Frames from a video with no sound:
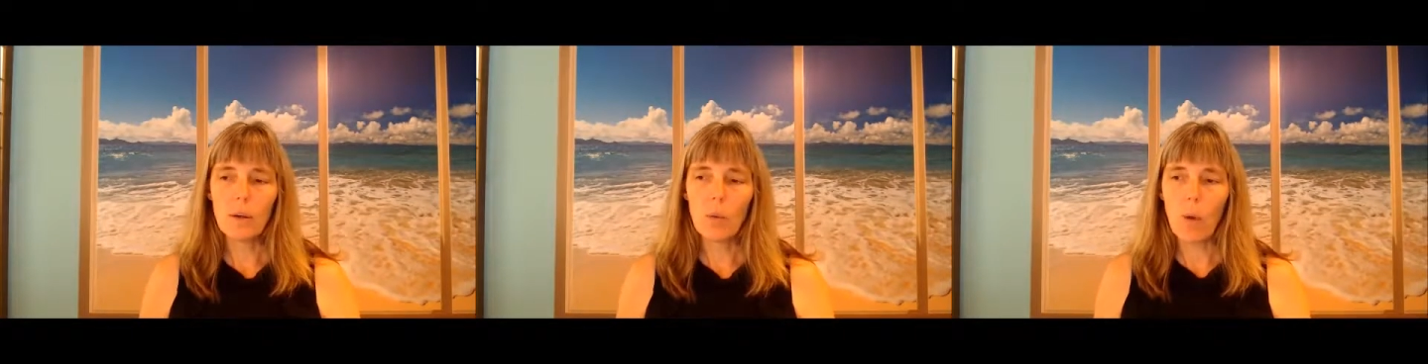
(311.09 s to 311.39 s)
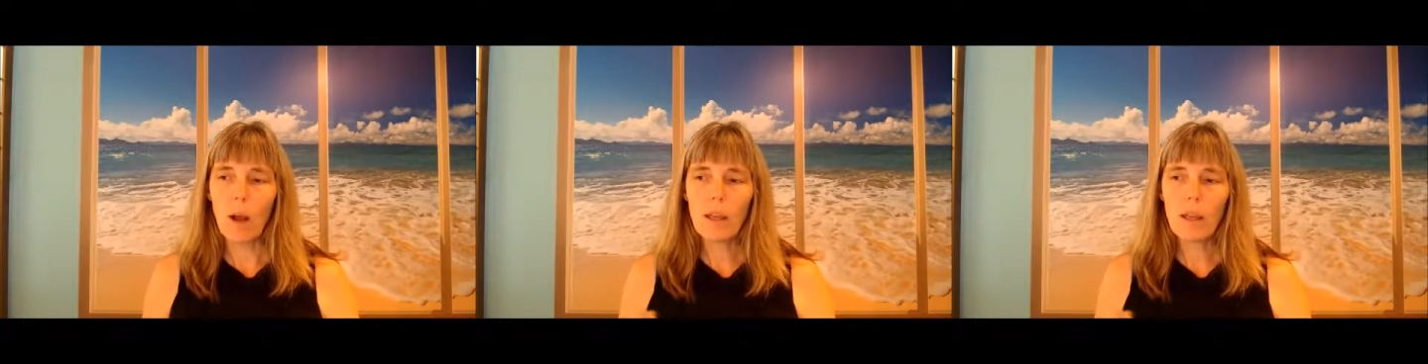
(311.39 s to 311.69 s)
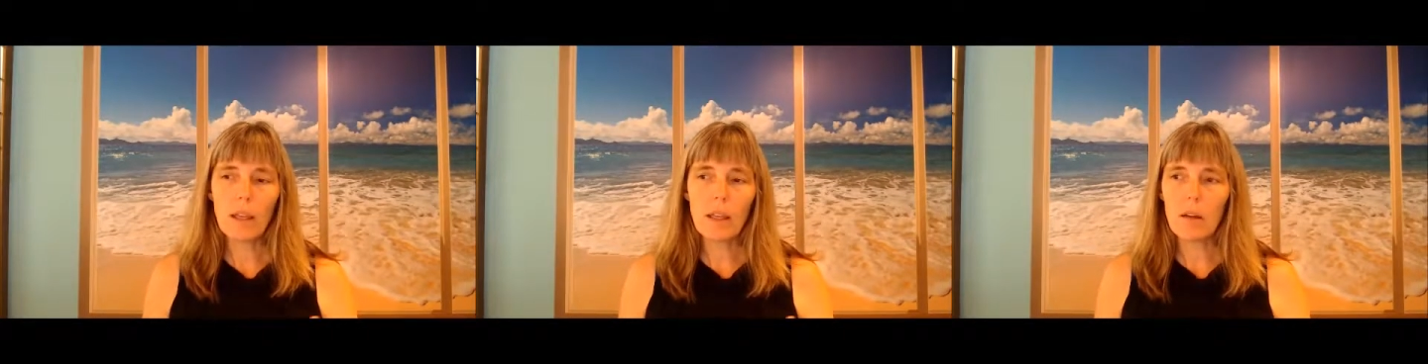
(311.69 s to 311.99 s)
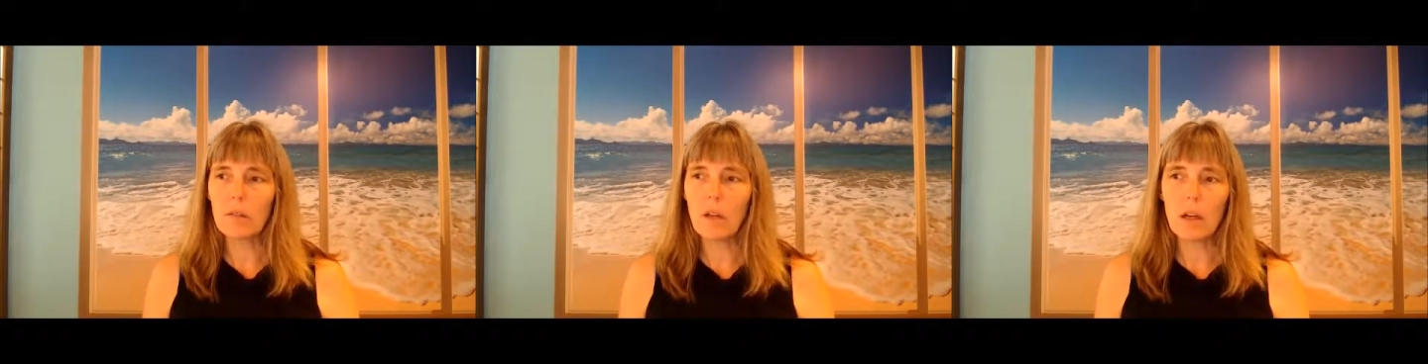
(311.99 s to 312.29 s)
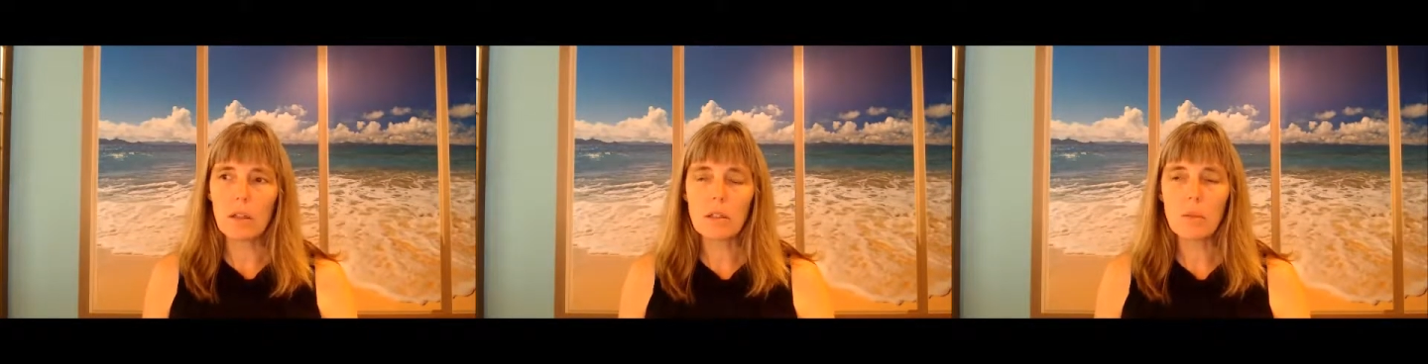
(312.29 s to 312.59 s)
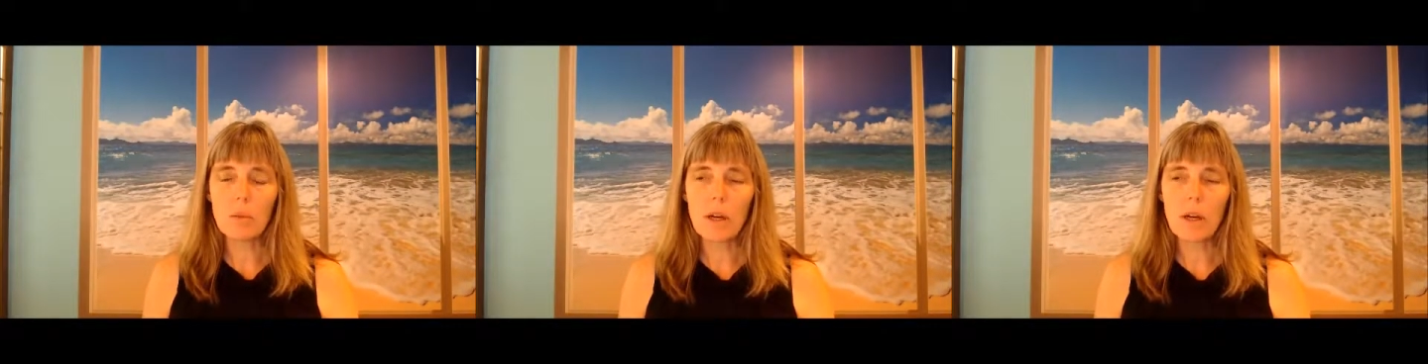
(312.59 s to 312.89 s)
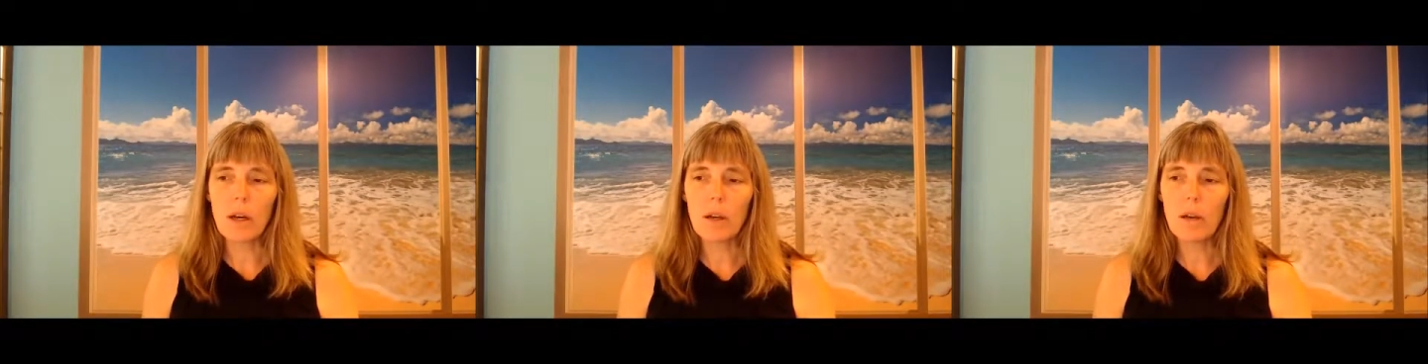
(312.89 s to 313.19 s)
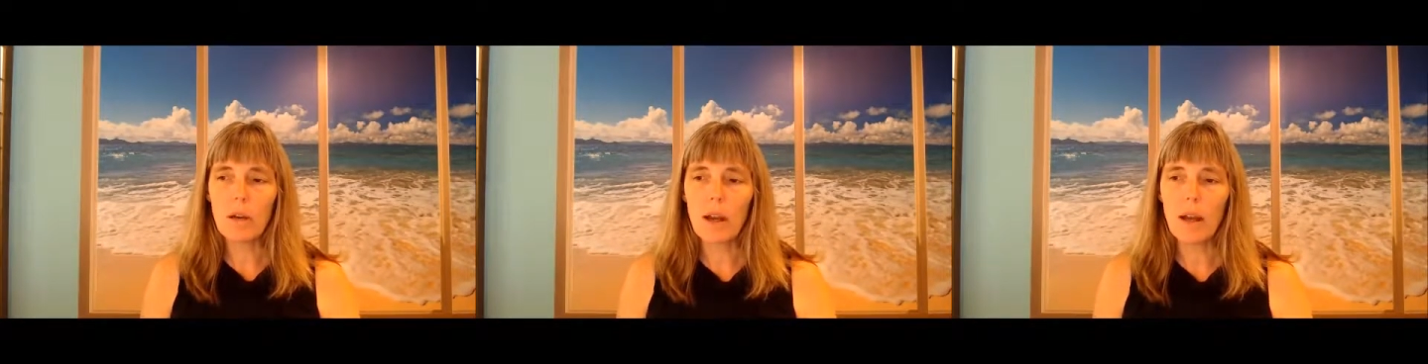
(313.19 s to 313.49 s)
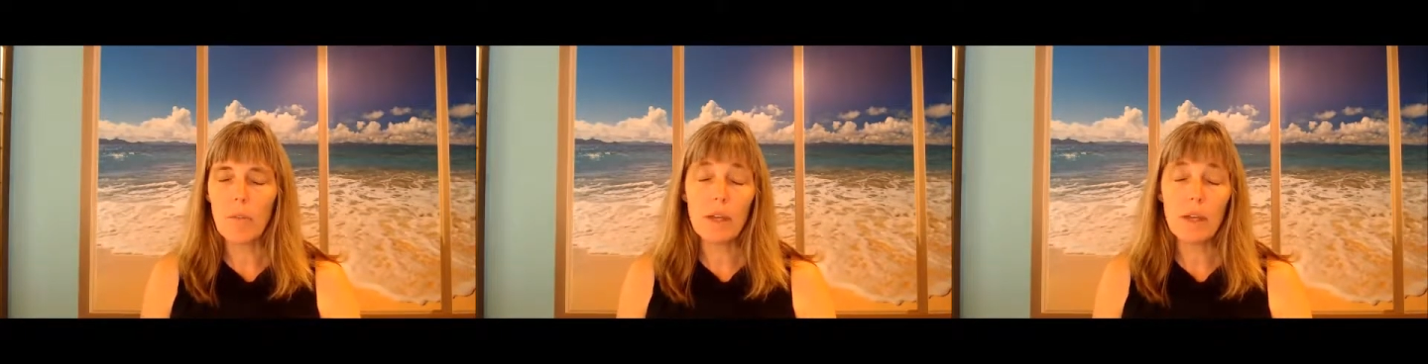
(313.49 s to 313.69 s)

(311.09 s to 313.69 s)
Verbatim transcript: walking along somewhere um,